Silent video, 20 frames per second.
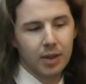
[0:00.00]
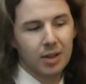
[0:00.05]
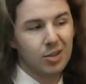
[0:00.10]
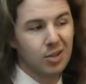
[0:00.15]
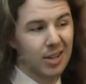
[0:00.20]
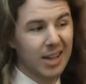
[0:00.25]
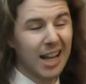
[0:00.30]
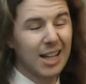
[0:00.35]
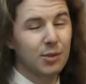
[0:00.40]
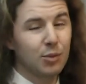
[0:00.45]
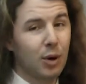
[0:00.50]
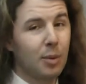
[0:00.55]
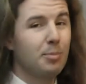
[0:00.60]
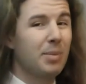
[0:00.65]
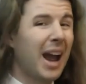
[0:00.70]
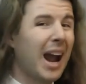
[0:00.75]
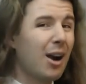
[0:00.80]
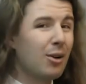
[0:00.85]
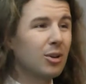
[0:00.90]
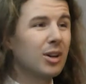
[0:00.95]
So that's where
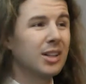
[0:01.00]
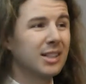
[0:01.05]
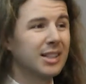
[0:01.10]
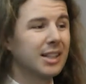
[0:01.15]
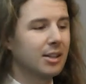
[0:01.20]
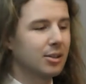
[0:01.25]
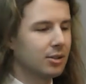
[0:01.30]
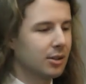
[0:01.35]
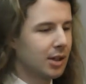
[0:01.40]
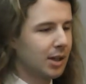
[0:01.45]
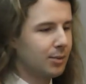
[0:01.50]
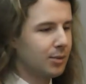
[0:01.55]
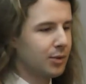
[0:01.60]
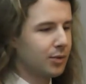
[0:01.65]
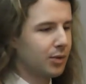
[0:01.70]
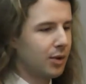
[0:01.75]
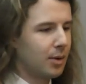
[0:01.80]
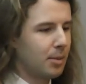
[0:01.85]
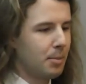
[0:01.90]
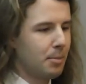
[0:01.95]
paradiddle comes
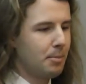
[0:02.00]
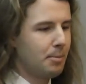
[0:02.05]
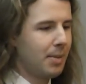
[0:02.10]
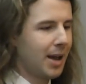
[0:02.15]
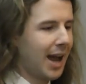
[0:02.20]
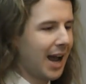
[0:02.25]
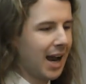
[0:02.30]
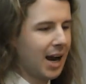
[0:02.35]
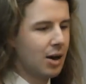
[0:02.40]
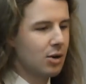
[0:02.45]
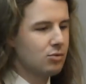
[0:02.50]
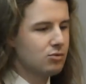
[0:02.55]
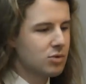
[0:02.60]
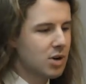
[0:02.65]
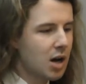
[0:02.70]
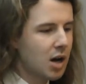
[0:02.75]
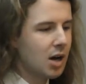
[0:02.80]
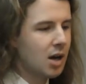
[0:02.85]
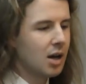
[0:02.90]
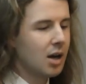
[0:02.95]
from.
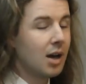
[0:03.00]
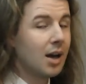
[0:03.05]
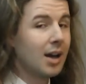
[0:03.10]
Paradiddle.